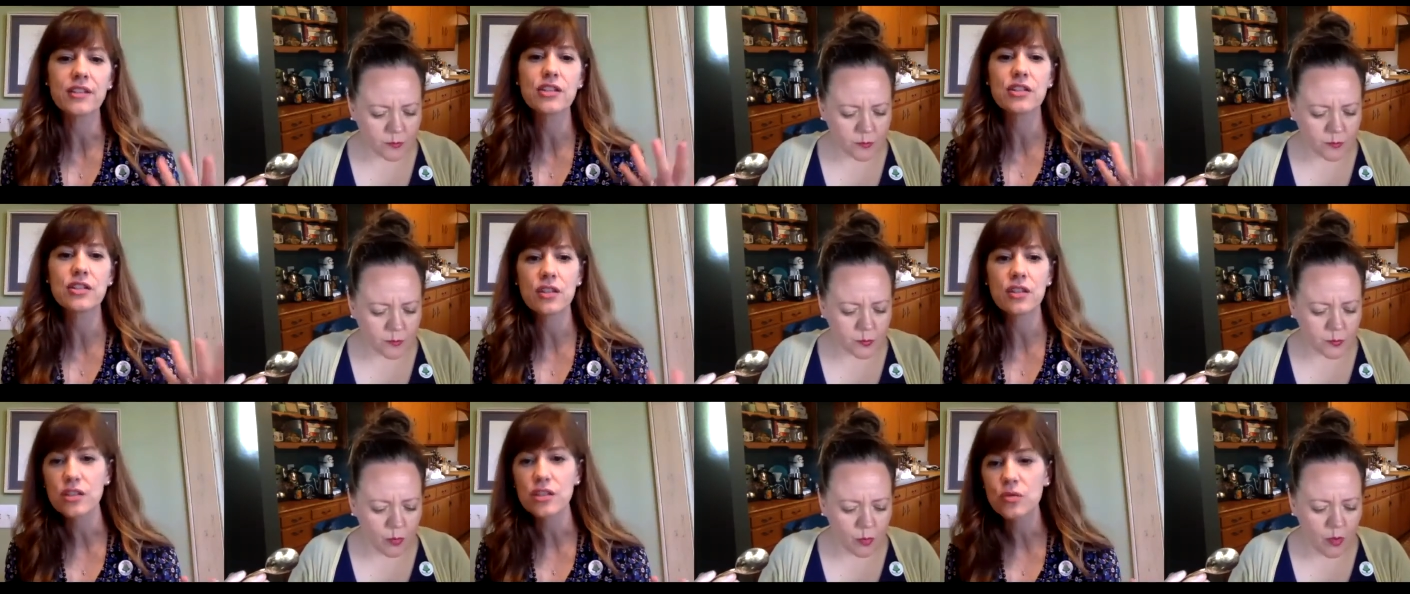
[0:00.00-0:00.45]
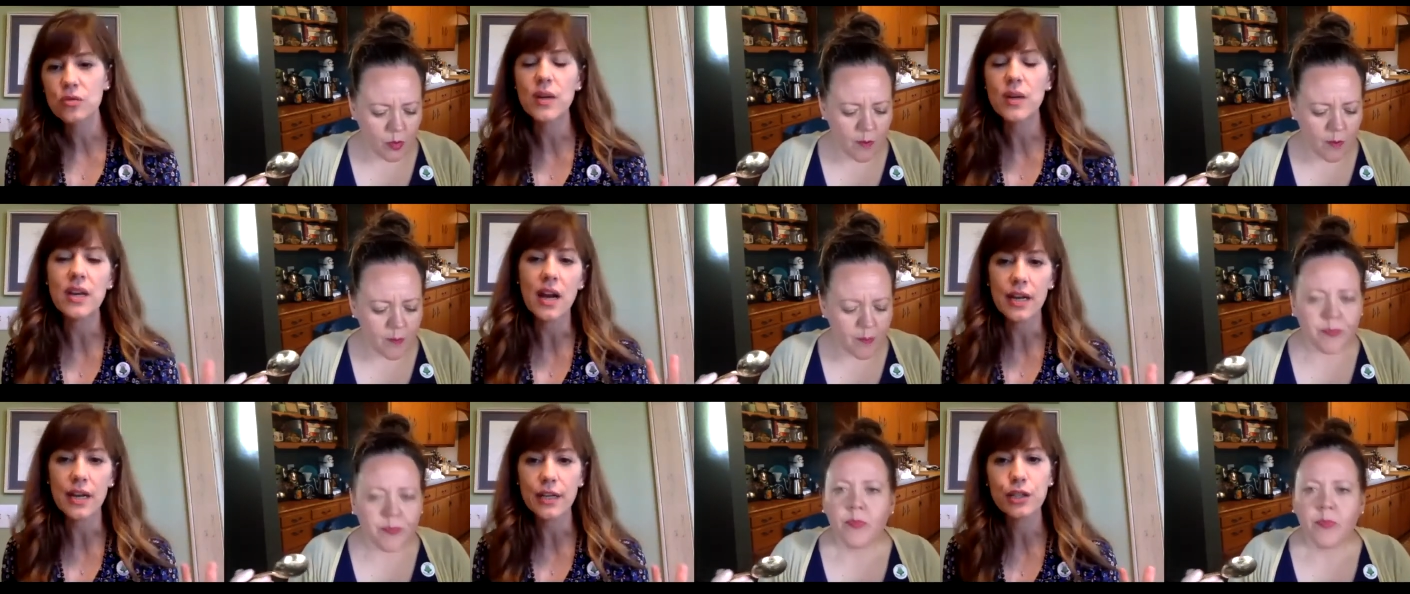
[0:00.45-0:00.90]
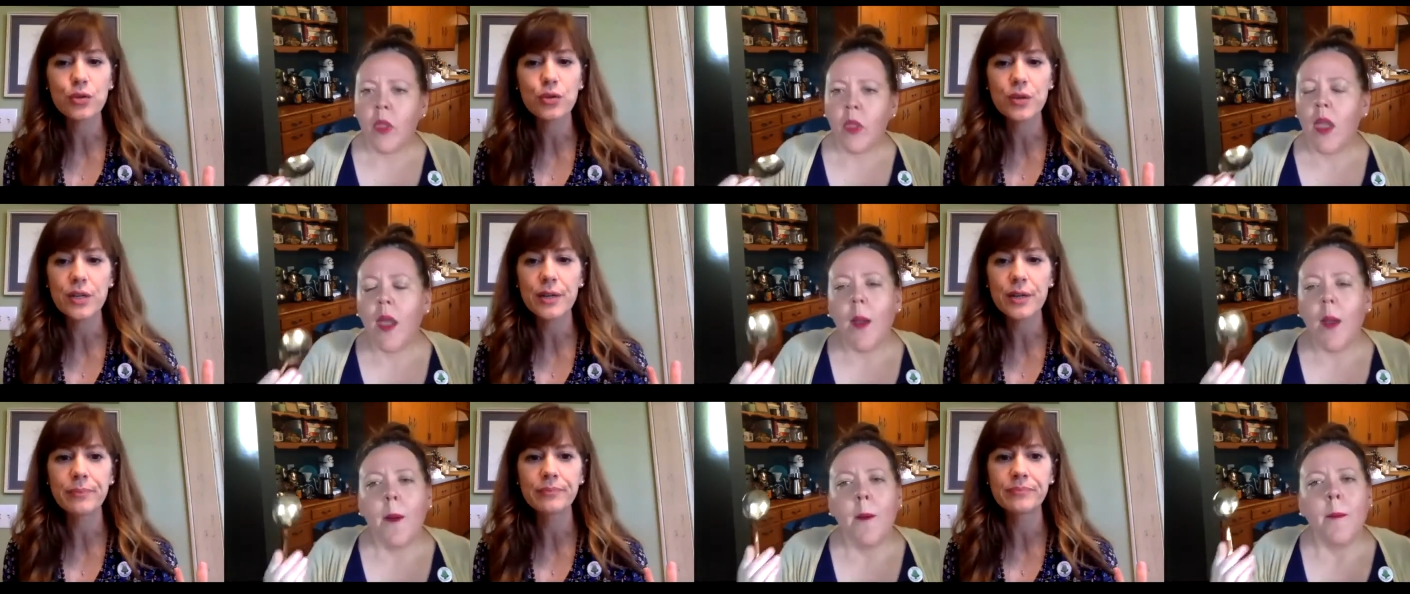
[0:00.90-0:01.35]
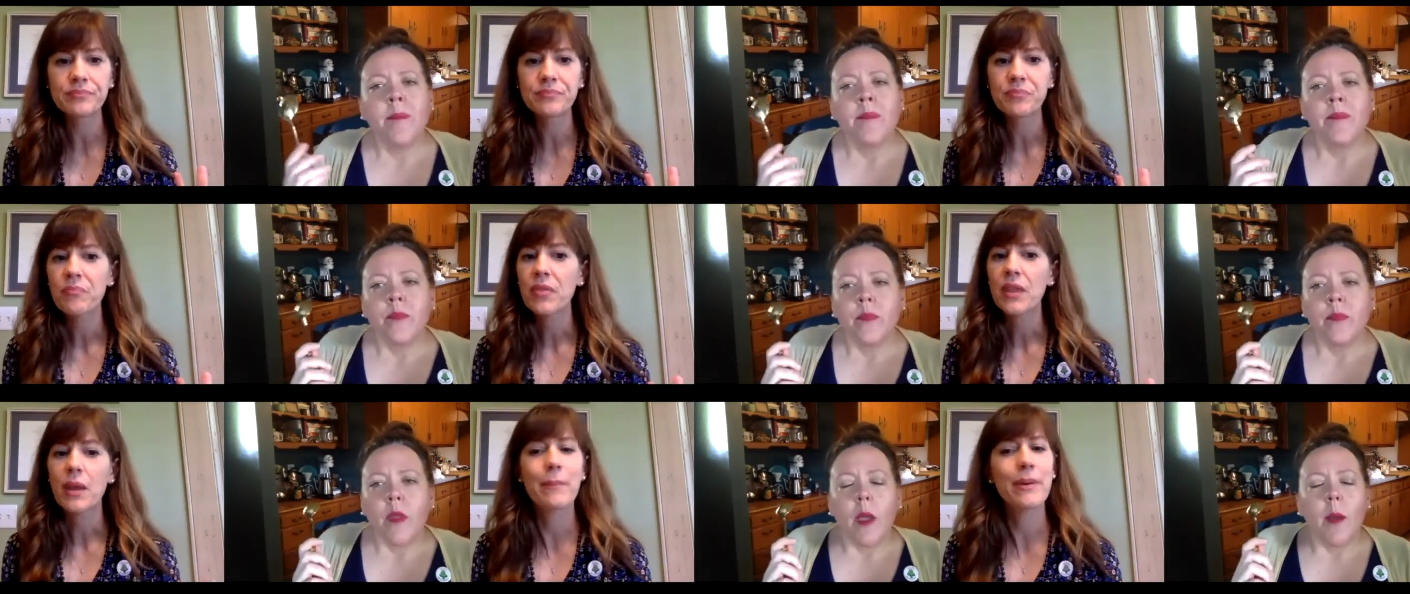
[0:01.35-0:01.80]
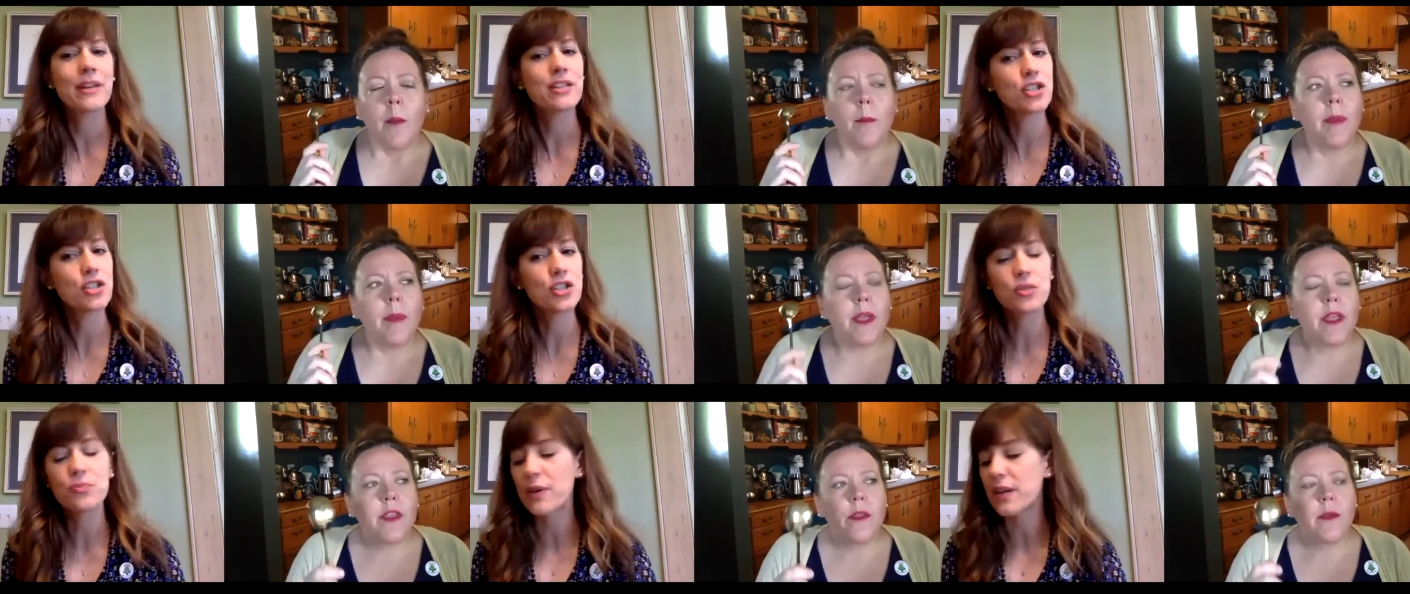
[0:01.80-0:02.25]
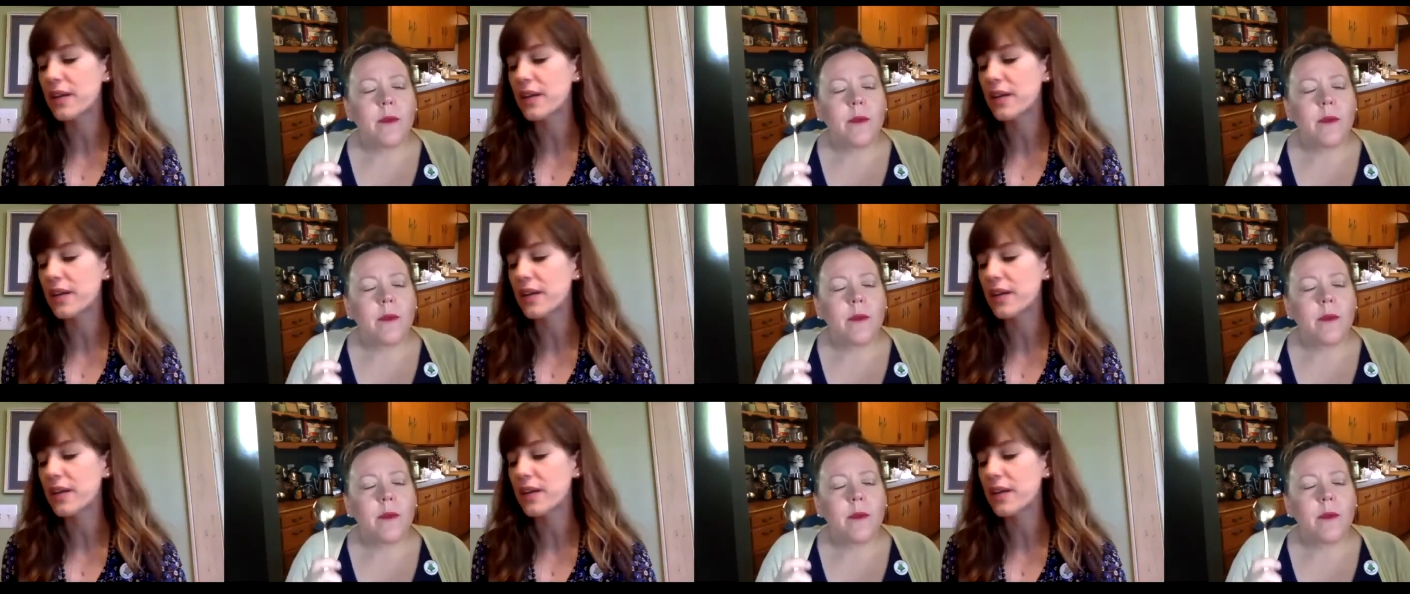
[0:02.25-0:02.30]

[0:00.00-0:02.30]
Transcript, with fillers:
Speaker 1: a sweet ice cream. But you, but